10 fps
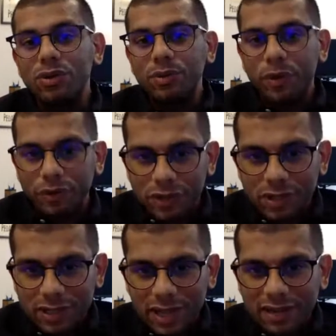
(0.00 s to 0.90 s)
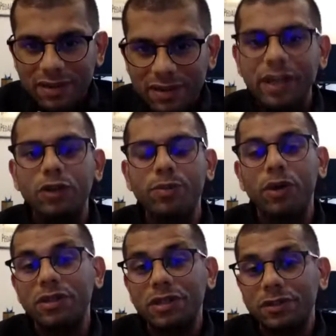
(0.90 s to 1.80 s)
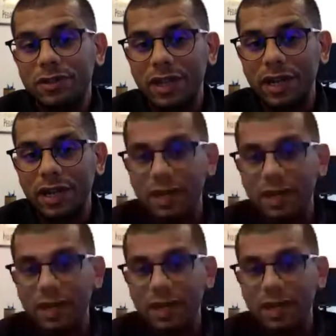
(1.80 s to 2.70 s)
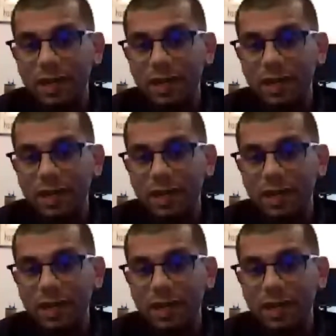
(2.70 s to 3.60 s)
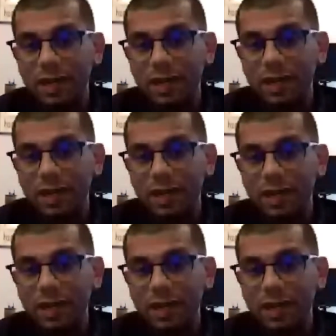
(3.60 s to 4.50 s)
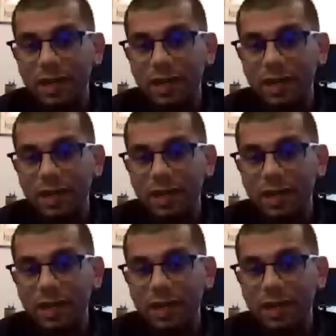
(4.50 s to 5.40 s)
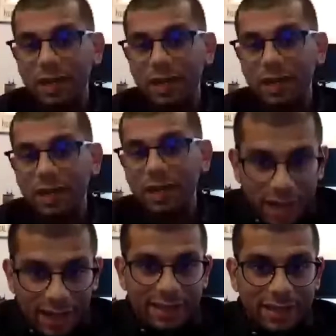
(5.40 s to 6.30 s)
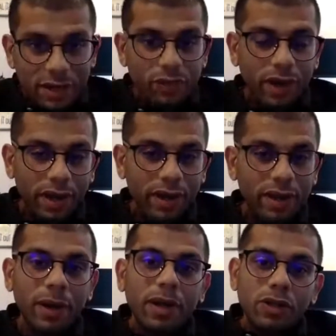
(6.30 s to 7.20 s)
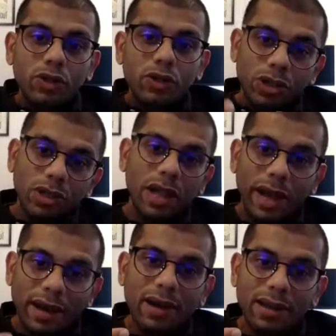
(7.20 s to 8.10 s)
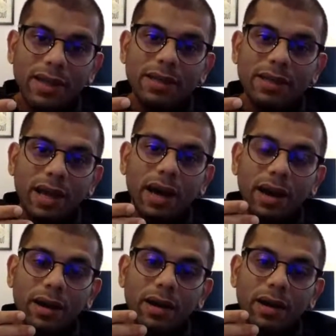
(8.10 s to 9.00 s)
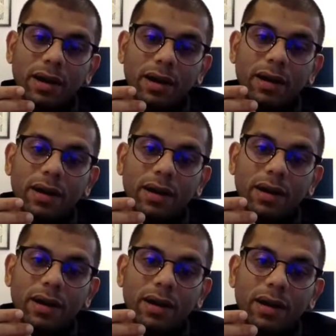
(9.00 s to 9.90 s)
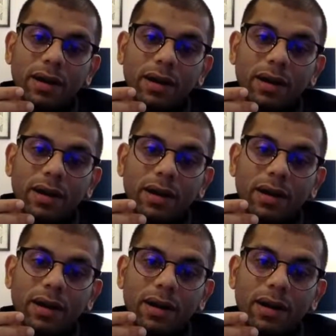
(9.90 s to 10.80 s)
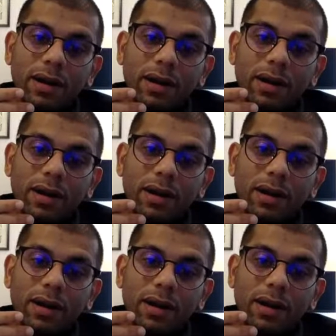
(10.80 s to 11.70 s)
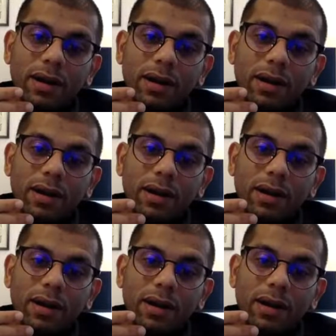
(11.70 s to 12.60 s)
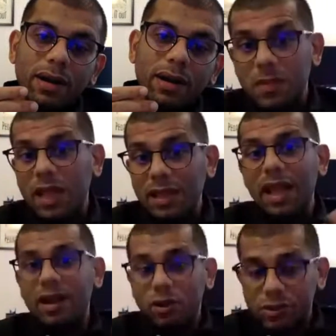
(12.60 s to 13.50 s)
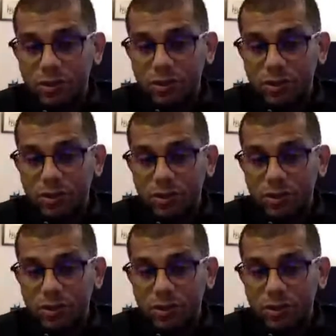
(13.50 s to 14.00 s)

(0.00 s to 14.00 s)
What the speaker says: do provisions that relate to positive state affirmation or reservation, etc., translate to a reality where social hierarchies are narrowing in one sense? But then that also